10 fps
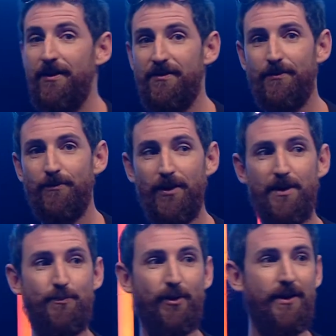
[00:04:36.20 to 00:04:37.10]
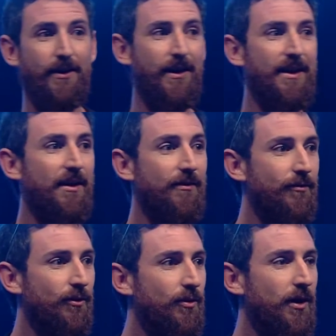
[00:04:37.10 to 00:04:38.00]
he's a really brilliant leader
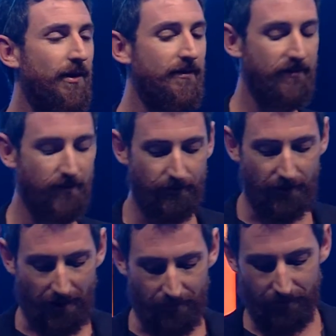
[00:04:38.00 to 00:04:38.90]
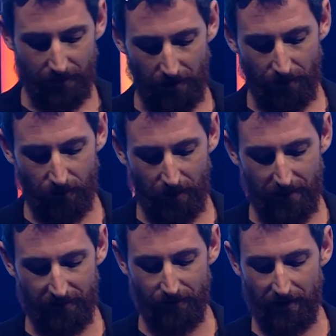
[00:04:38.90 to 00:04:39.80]
for all kinds of, um, you know, all
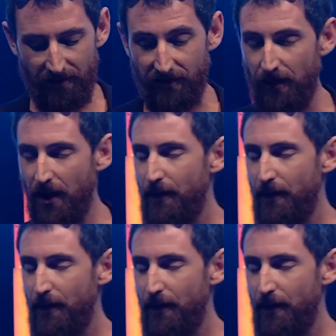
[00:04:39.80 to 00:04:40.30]
kinds of reasons.